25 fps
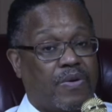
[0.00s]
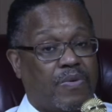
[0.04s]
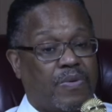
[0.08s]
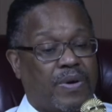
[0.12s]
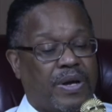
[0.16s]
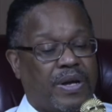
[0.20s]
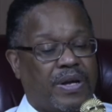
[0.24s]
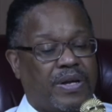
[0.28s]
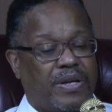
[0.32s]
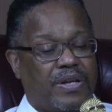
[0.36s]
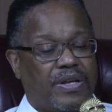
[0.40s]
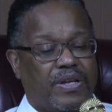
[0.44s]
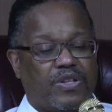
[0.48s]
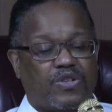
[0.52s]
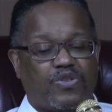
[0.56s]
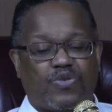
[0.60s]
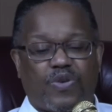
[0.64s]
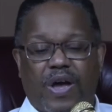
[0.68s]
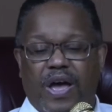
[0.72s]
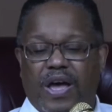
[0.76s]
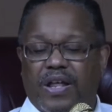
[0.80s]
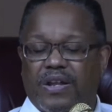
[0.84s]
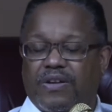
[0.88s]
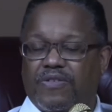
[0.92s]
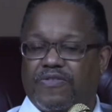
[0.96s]
All right,
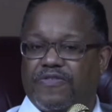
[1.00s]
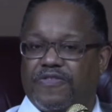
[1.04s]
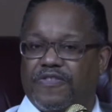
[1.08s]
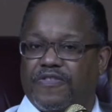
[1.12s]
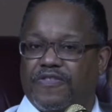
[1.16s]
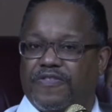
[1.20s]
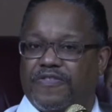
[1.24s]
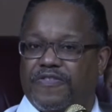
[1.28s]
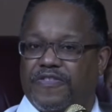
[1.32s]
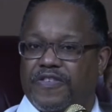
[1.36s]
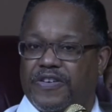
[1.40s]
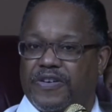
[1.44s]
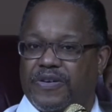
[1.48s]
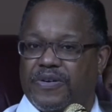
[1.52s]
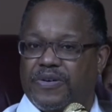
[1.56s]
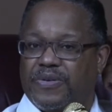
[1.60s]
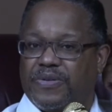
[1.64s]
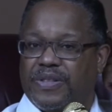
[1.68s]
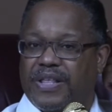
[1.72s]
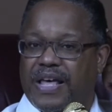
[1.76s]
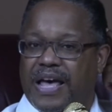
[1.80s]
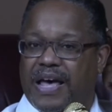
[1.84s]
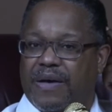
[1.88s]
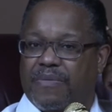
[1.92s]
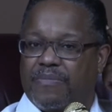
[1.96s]
trying to
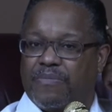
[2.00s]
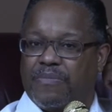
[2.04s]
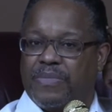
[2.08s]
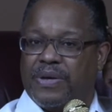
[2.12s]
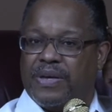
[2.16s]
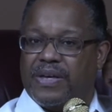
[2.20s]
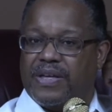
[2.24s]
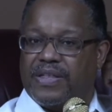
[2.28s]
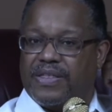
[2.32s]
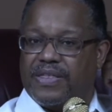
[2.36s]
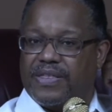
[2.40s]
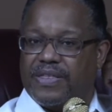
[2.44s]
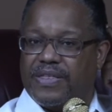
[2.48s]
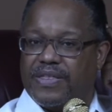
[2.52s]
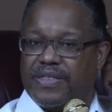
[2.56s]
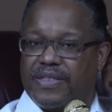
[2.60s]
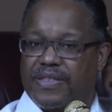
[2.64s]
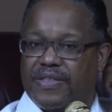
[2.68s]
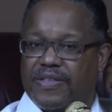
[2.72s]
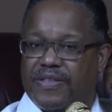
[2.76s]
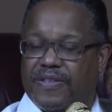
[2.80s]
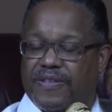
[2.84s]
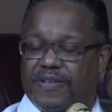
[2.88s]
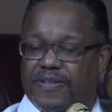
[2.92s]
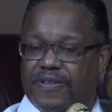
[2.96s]
fulfill that myth.
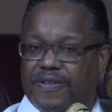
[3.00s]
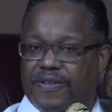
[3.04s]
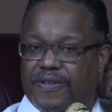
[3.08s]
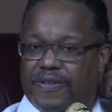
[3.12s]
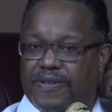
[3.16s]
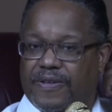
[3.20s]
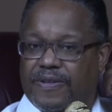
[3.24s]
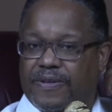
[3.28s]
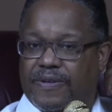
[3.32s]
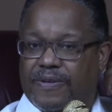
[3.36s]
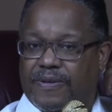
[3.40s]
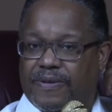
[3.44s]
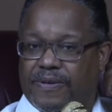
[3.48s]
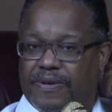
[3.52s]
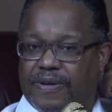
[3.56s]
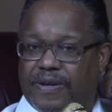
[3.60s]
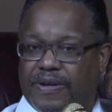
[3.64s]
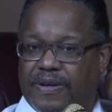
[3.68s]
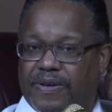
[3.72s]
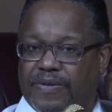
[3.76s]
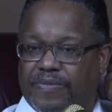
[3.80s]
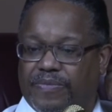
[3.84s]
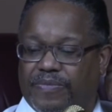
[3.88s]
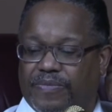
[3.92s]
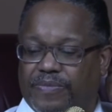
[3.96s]

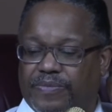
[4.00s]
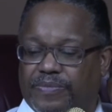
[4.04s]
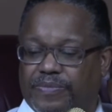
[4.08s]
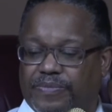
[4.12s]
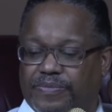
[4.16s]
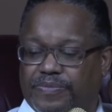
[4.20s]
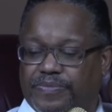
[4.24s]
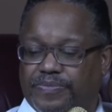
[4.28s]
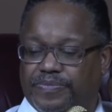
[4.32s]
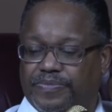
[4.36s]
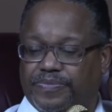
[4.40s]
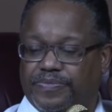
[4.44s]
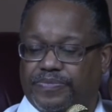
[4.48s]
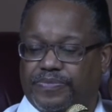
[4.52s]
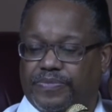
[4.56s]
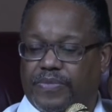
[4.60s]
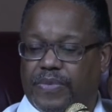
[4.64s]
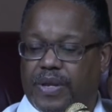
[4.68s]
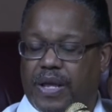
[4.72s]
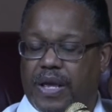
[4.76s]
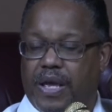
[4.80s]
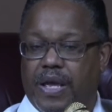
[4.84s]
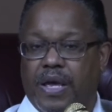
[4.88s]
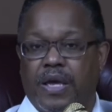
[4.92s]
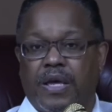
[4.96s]
Okay,
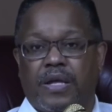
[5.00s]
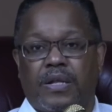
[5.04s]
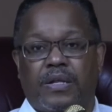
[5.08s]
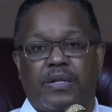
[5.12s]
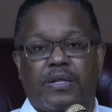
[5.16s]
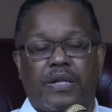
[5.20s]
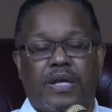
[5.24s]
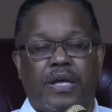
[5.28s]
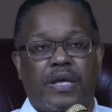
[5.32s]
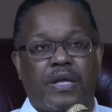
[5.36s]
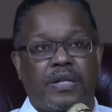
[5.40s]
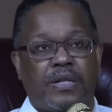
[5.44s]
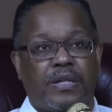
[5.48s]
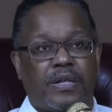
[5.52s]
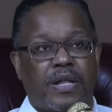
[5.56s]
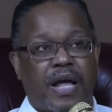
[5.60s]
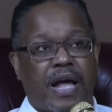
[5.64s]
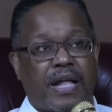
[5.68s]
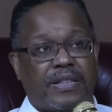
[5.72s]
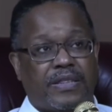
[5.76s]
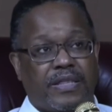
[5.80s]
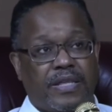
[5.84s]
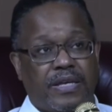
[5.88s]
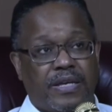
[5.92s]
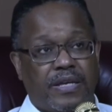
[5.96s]
and
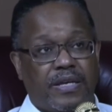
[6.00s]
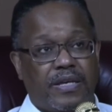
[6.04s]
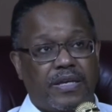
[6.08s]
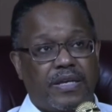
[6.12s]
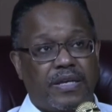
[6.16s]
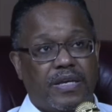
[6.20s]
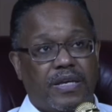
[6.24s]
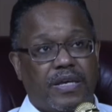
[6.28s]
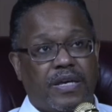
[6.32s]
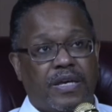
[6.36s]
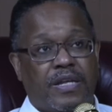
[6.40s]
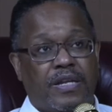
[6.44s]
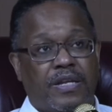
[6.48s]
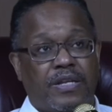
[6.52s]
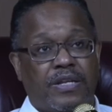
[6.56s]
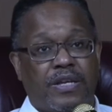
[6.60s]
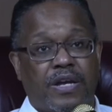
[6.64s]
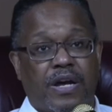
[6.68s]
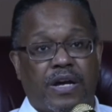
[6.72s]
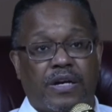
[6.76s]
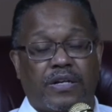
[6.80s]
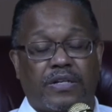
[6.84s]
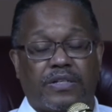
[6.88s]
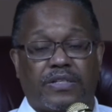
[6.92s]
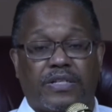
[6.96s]
and I think in the
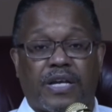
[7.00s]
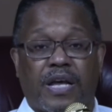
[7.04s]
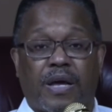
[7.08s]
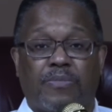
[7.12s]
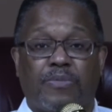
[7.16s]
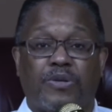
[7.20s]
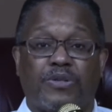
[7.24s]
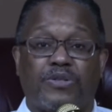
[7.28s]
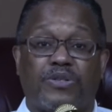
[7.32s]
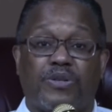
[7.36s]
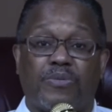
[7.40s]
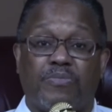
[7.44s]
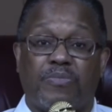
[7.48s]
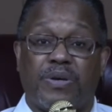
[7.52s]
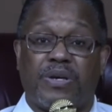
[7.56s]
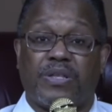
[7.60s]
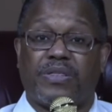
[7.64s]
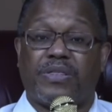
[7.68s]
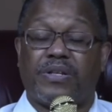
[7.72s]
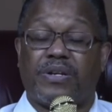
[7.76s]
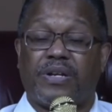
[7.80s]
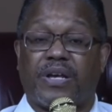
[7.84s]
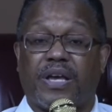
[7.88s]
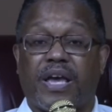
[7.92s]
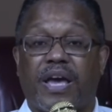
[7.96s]
younger time is the
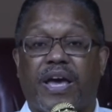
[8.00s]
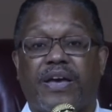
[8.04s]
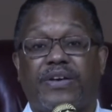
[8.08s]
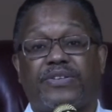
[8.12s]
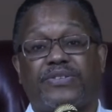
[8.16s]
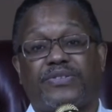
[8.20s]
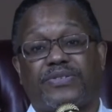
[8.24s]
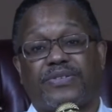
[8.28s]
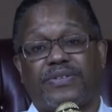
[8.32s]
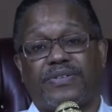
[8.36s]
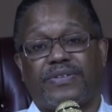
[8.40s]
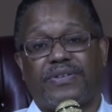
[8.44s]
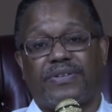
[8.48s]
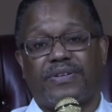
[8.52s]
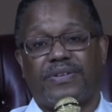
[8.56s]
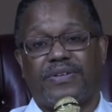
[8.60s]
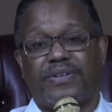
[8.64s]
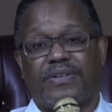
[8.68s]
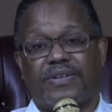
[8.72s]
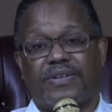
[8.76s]
myth of the gangster.